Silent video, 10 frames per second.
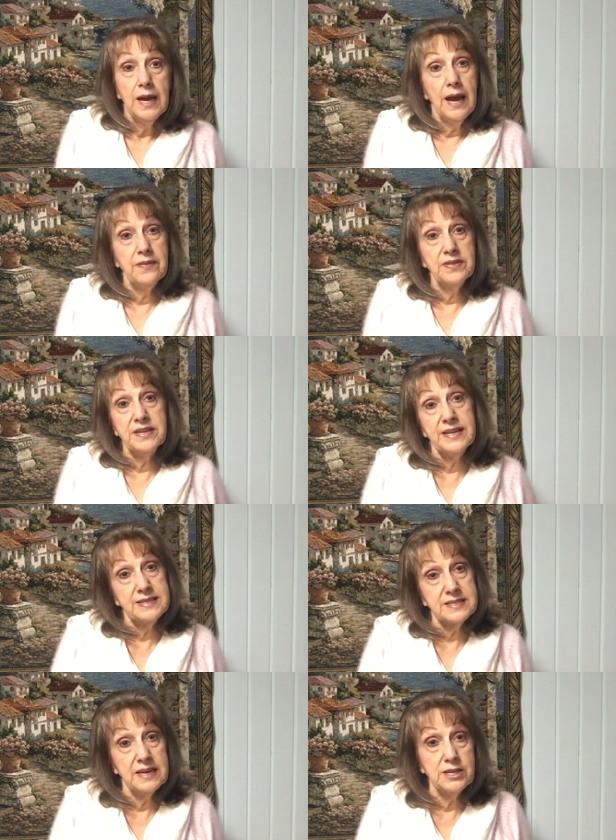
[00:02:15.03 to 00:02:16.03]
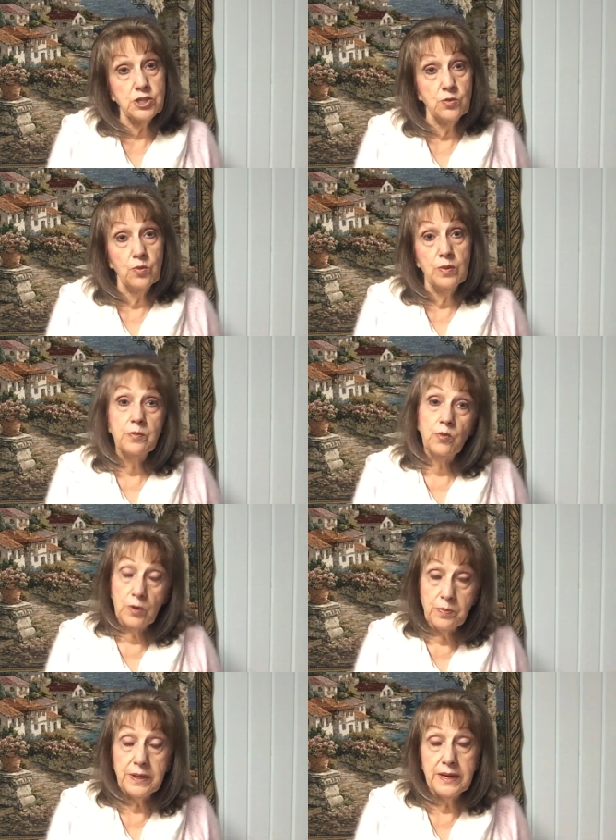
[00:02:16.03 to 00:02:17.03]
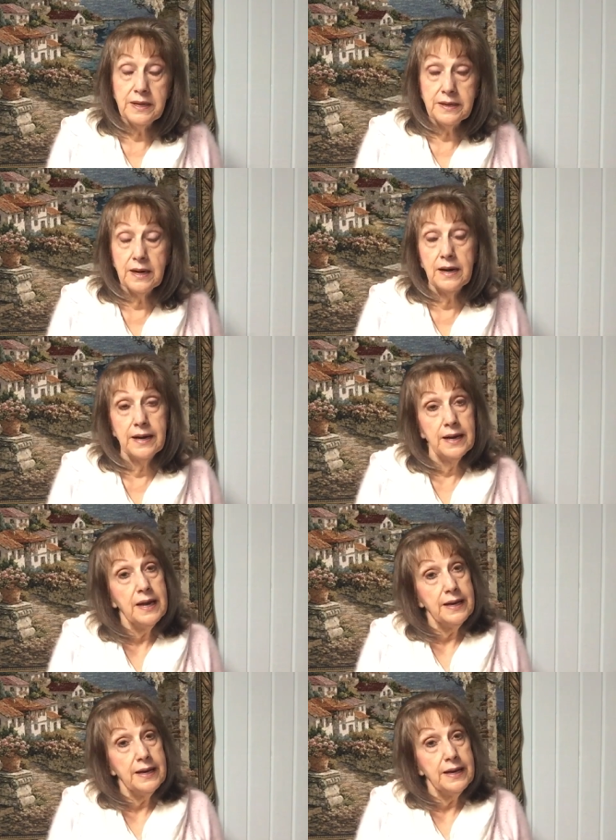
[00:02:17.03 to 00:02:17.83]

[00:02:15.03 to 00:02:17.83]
and that the desolation would be nigh.